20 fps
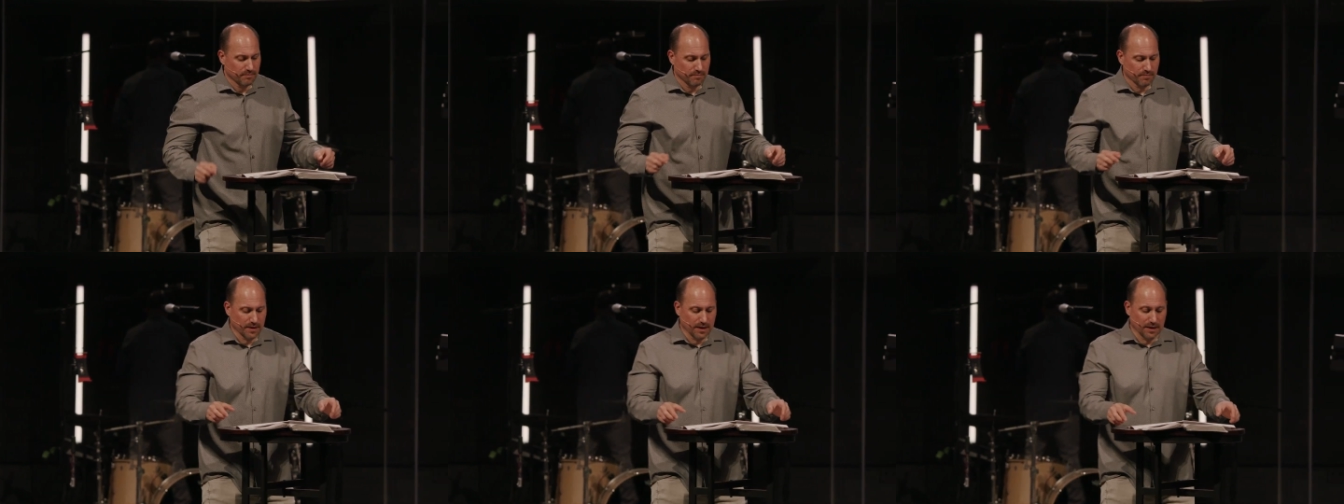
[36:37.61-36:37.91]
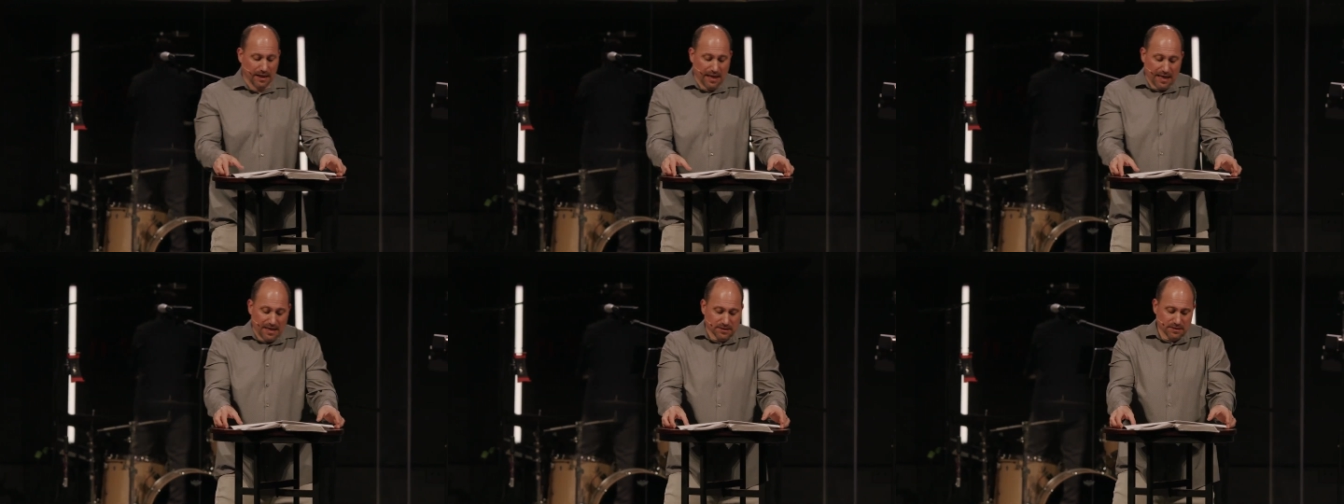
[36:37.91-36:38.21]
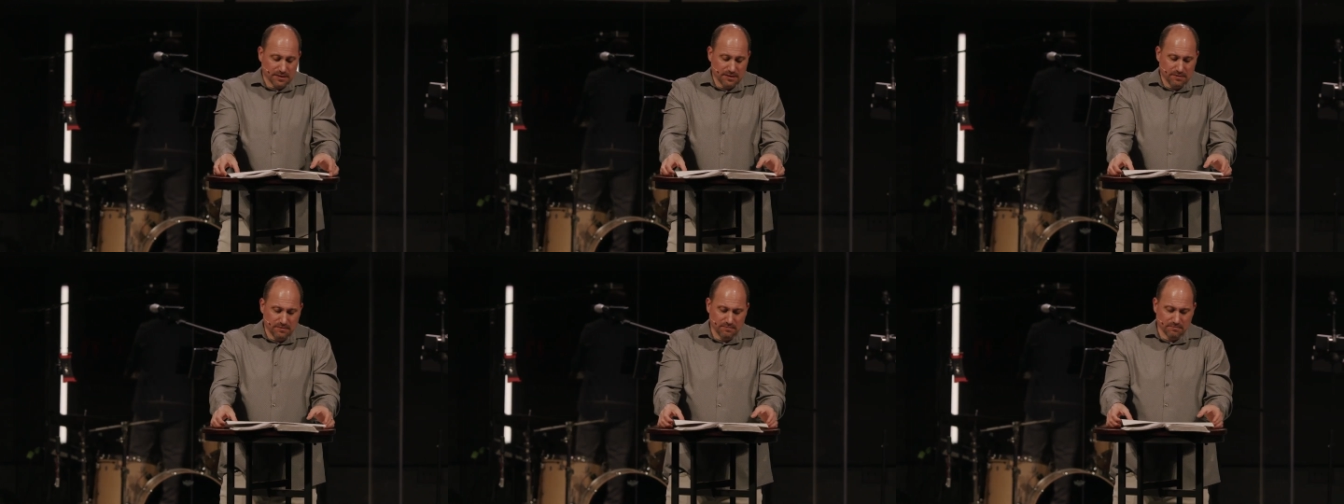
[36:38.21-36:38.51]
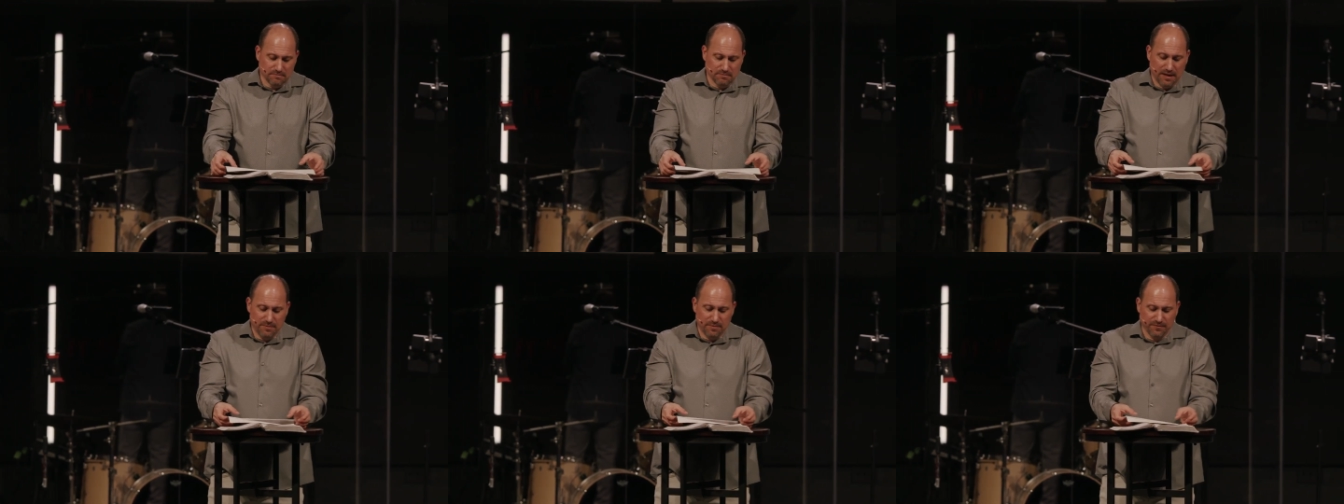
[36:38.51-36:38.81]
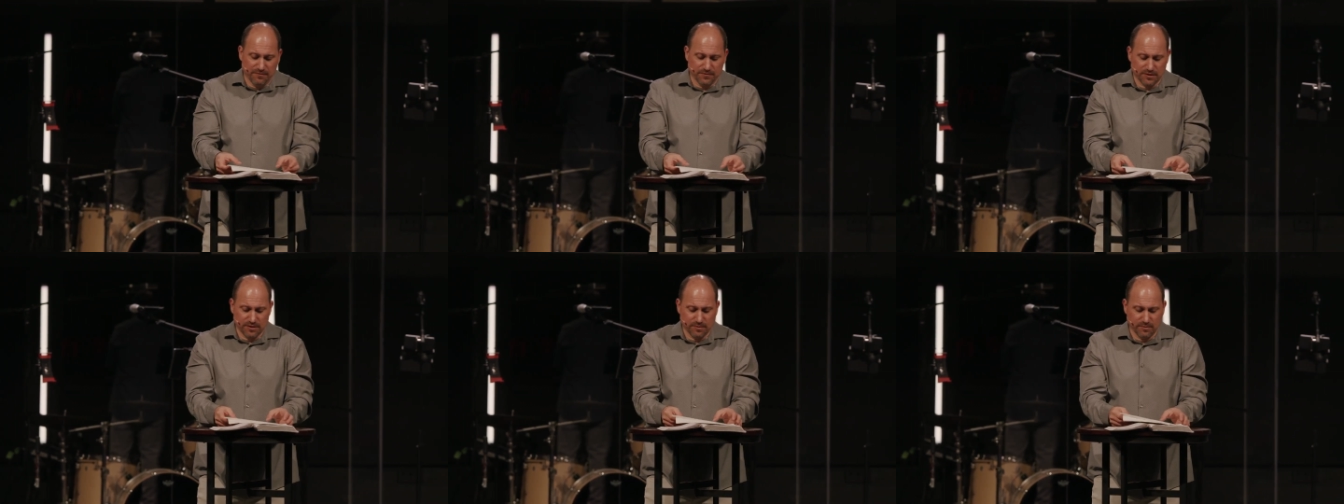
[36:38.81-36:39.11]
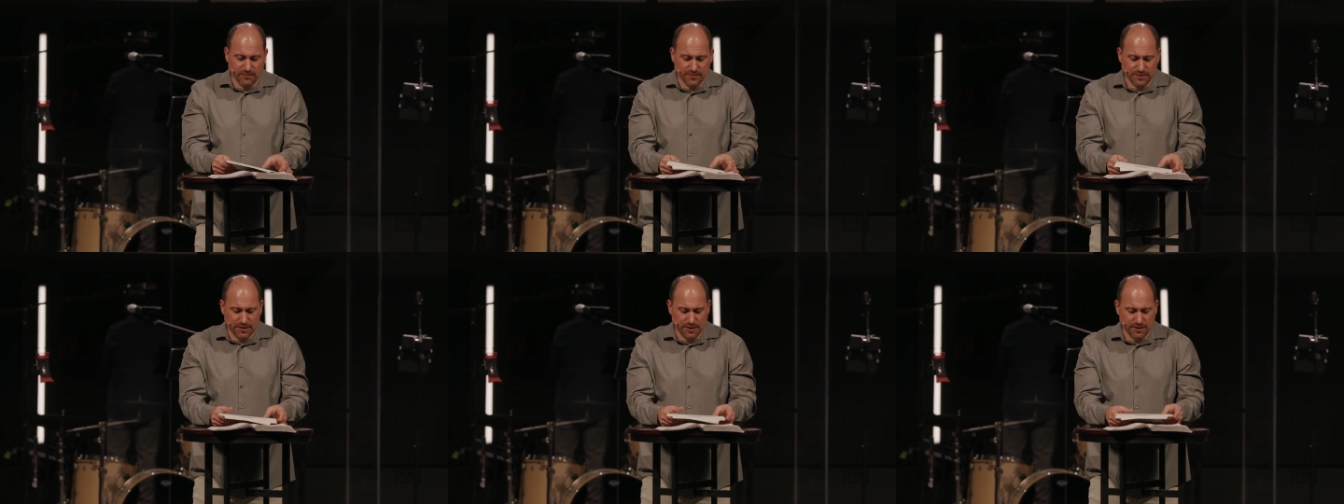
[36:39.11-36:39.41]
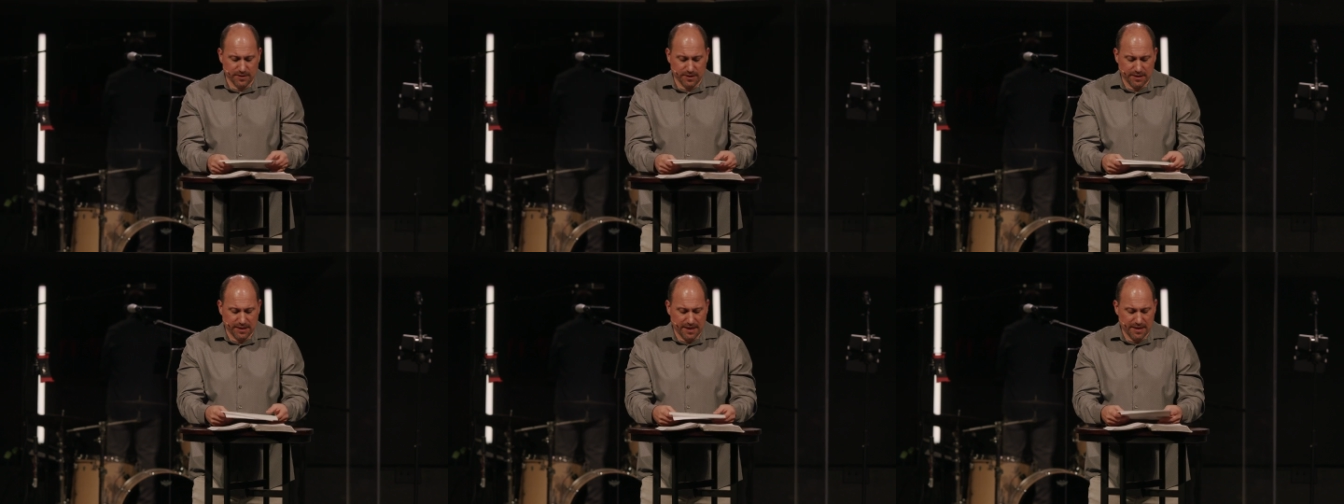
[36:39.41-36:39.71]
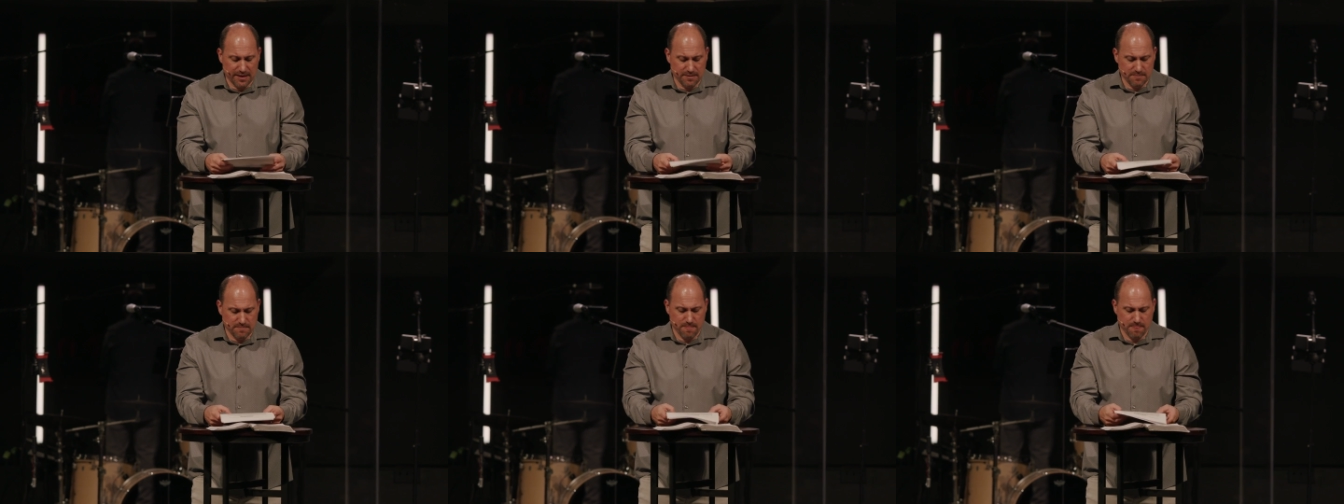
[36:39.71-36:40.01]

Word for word: And lastly, maybe for some of us here today,